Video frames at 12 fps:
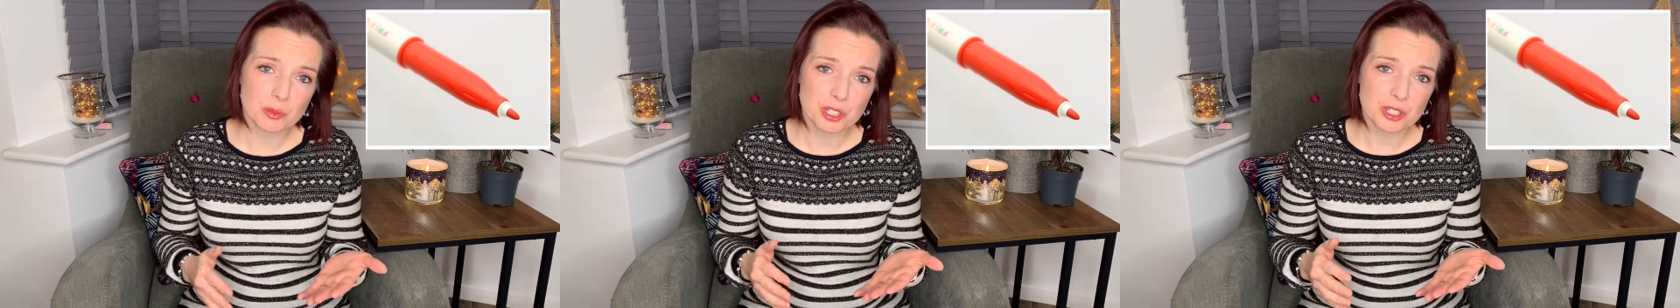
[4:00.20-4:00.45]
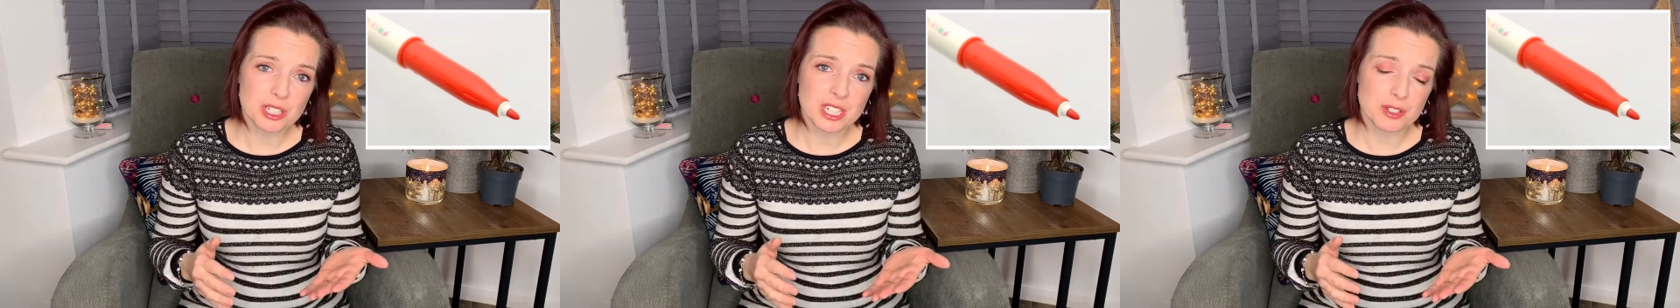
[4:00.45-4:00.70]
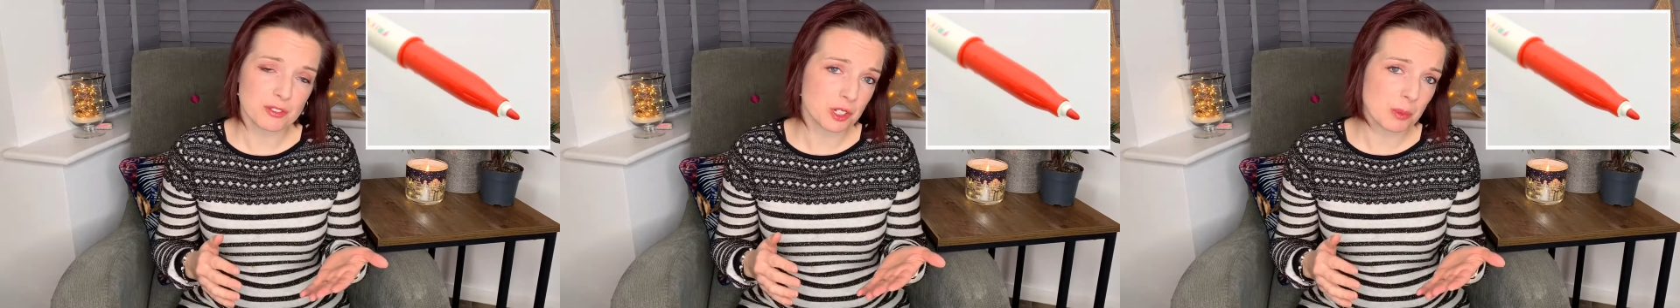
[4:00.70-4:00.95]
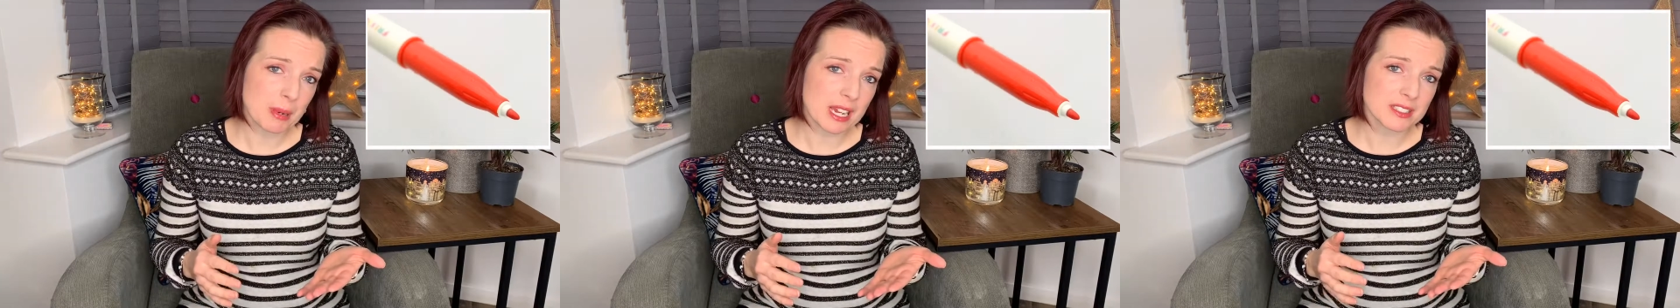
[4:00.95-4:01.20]
what you need for your
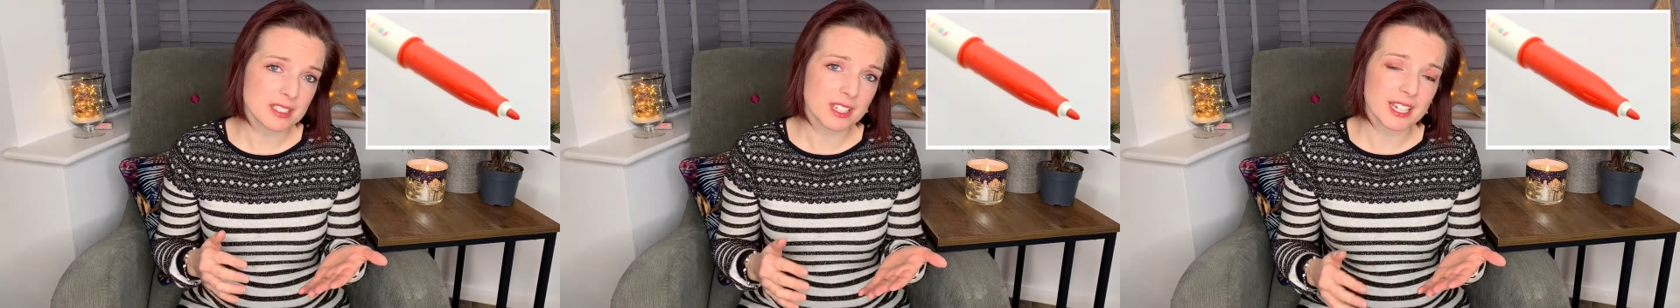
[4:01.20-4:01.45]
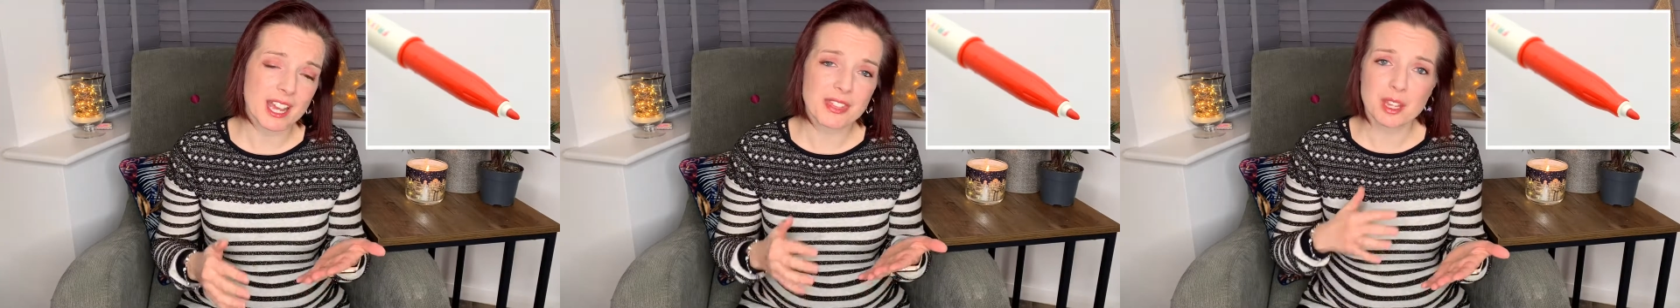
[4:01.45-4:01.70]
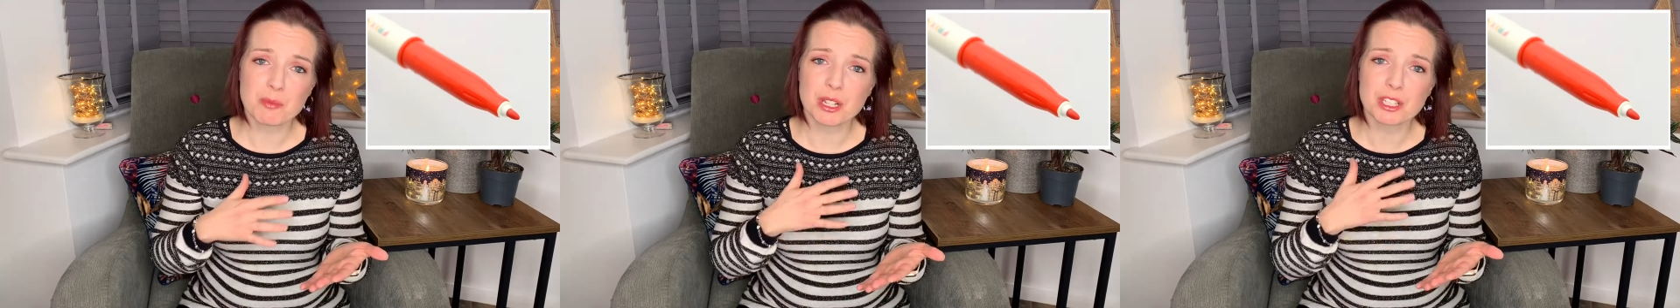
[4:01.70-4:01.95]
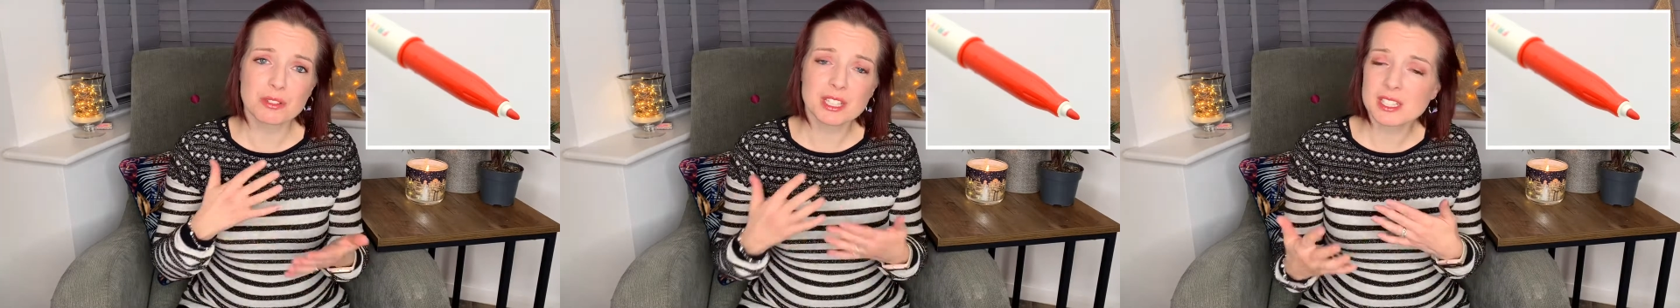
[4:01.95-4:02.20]
pattern, and then when
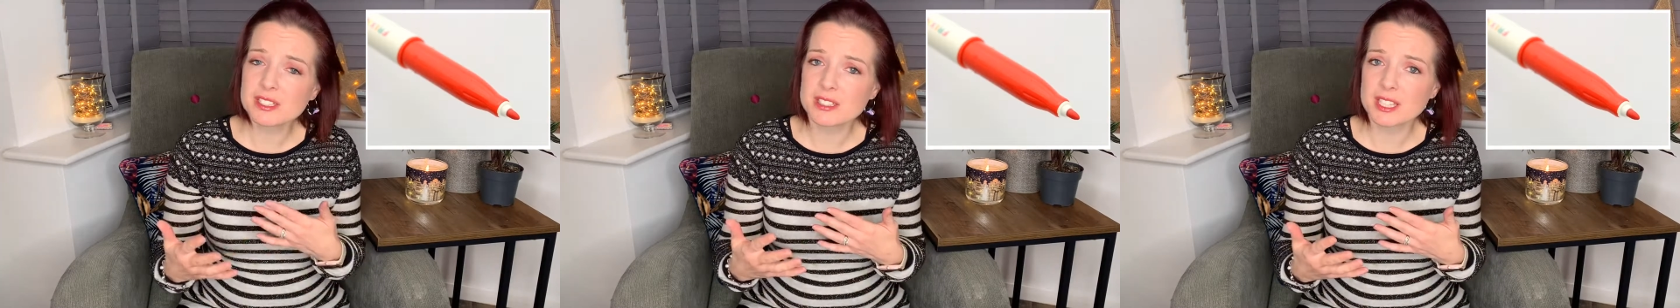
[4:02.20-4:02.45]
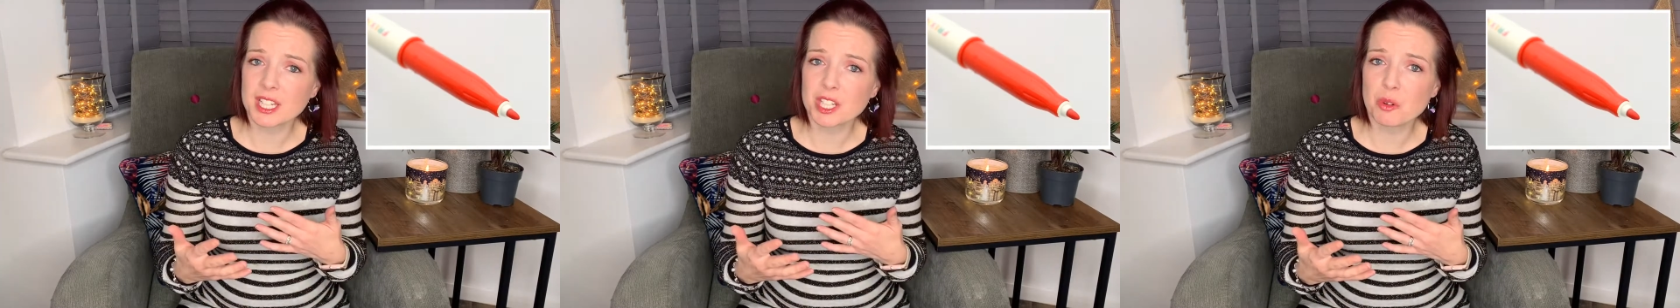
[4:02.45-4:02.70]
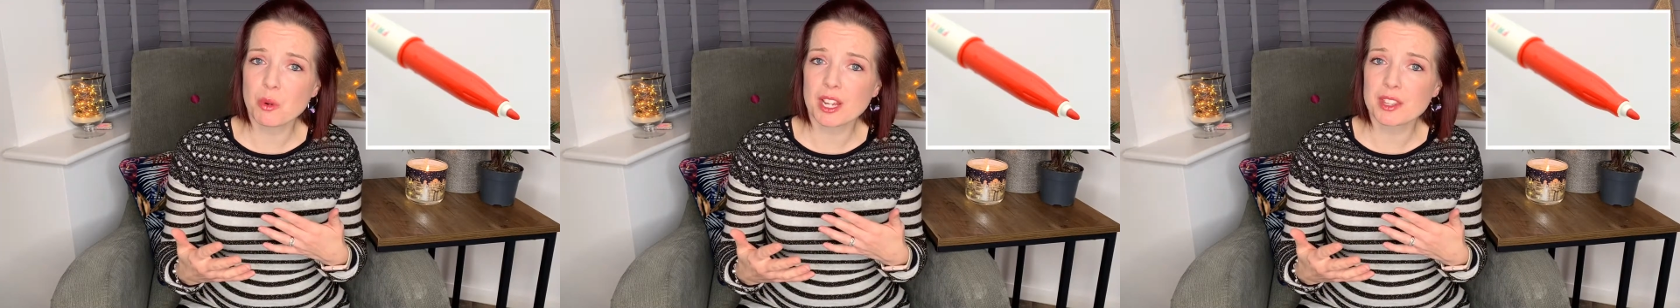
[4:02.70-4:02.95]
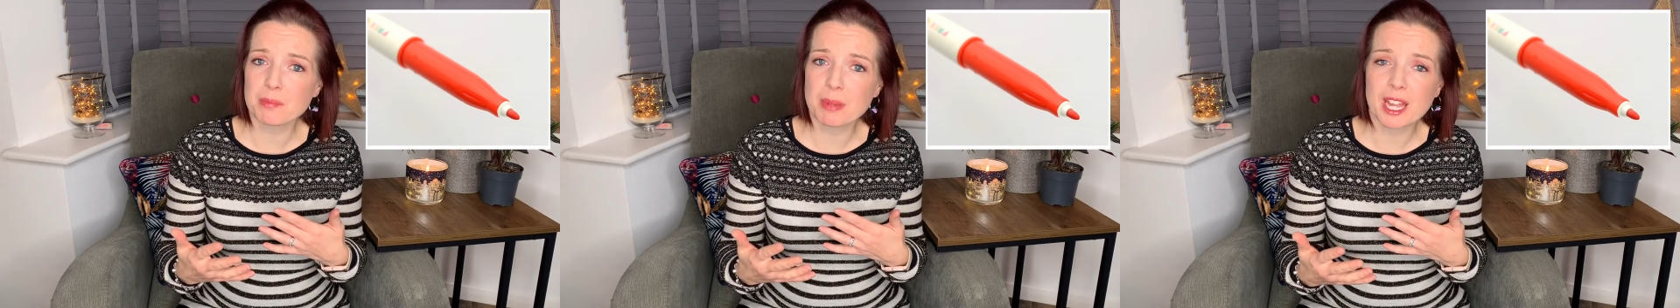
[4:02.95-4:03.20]
you need to take away
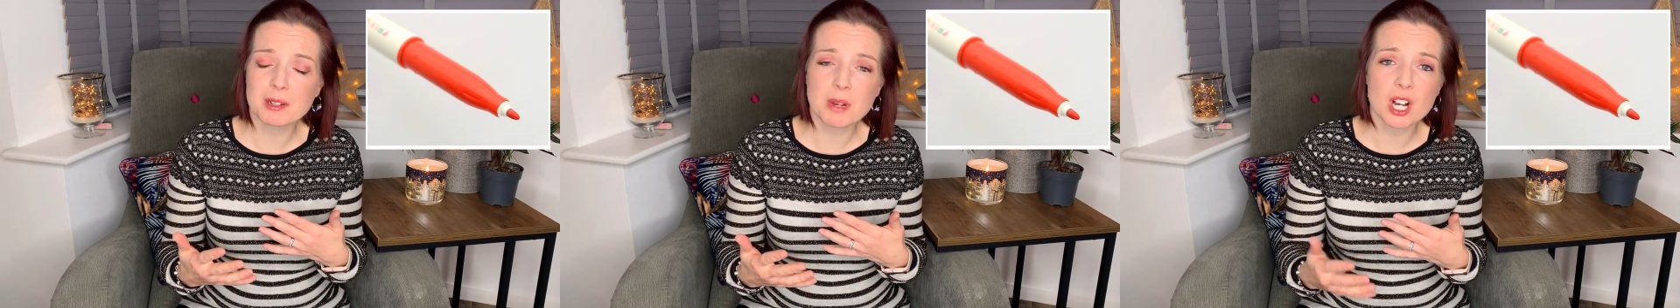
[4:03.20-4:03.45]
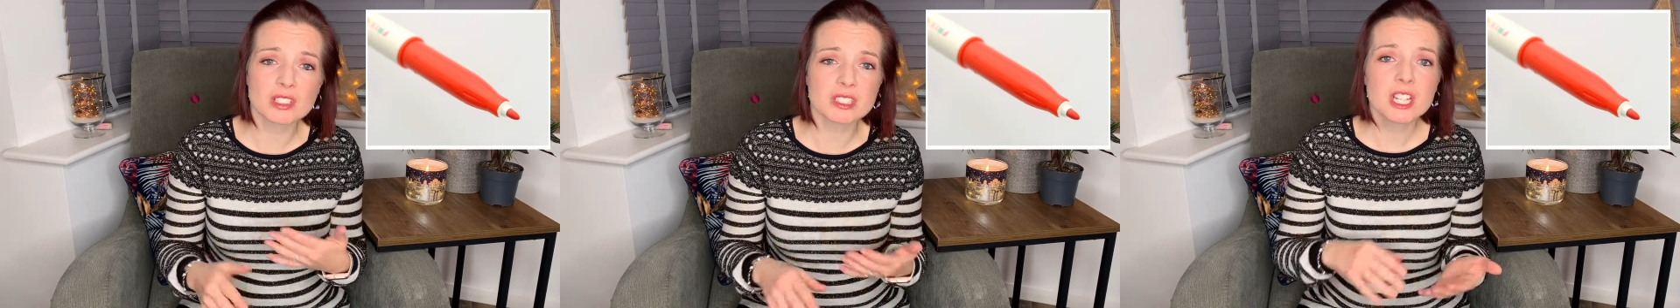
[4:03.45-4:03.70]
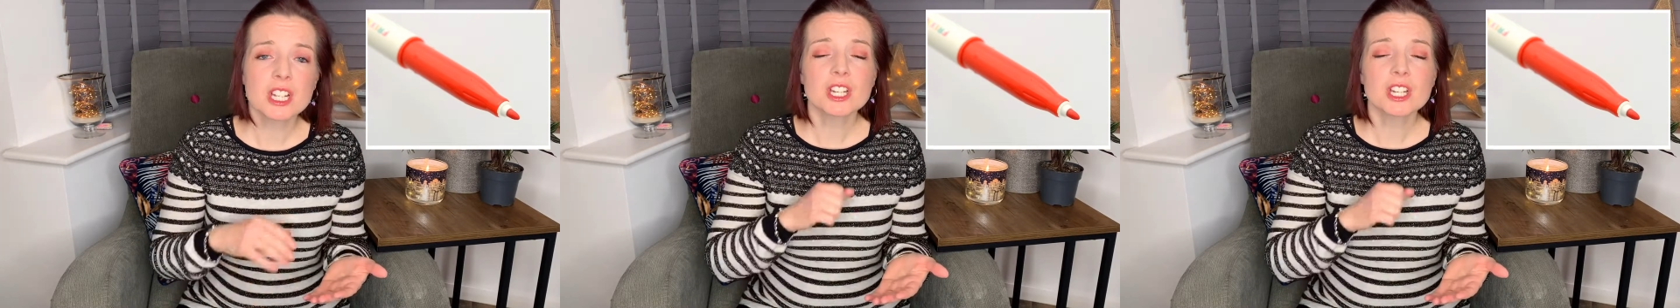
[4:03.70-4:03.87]
the pen marks,